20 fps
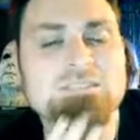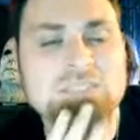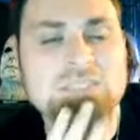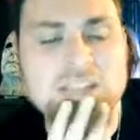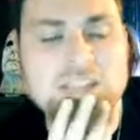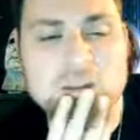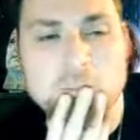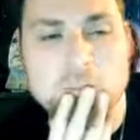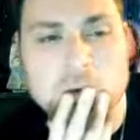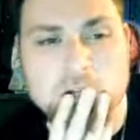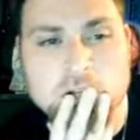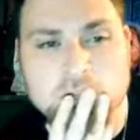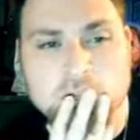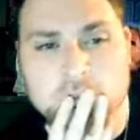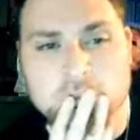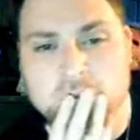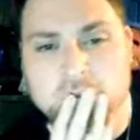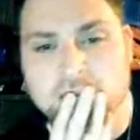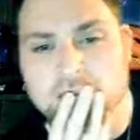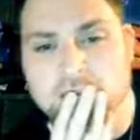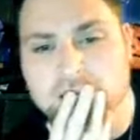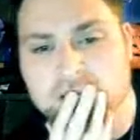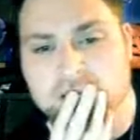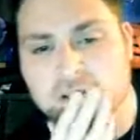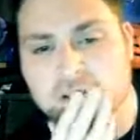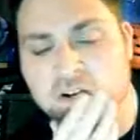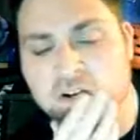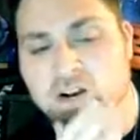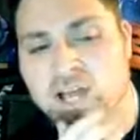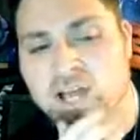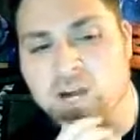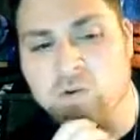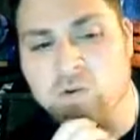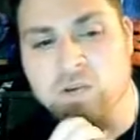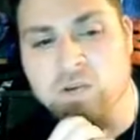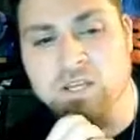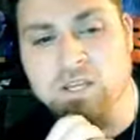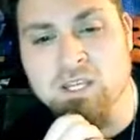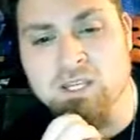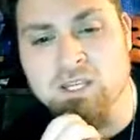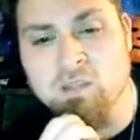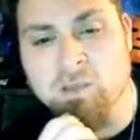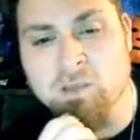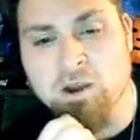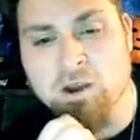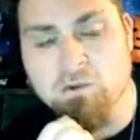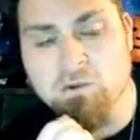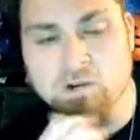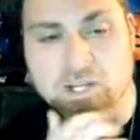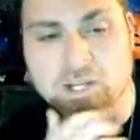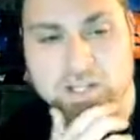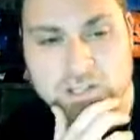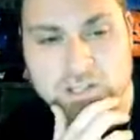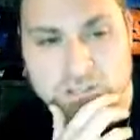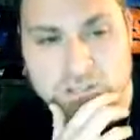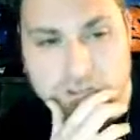Get a book to read, to learn how to read about reading.